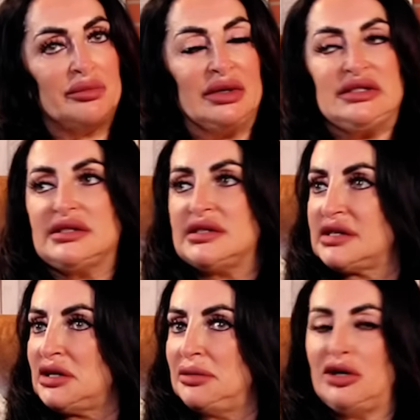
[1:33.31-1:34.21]
My sister's
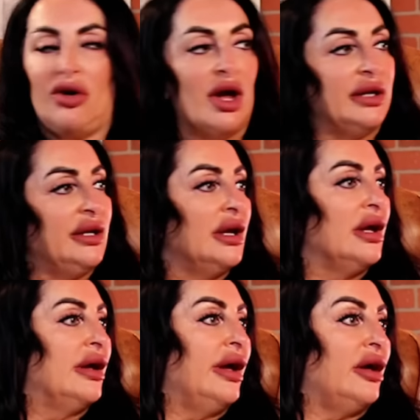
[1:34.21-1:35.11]
going to be gone
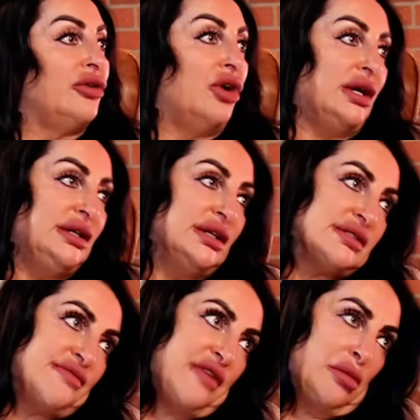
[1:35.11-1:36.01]
9 years
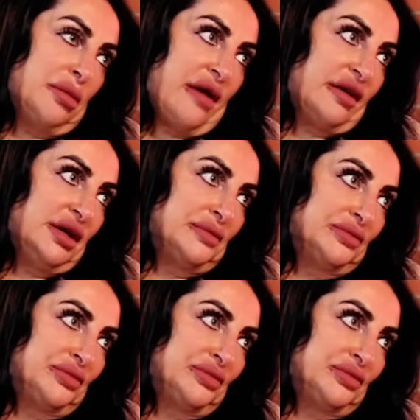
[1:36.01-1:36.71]
in February.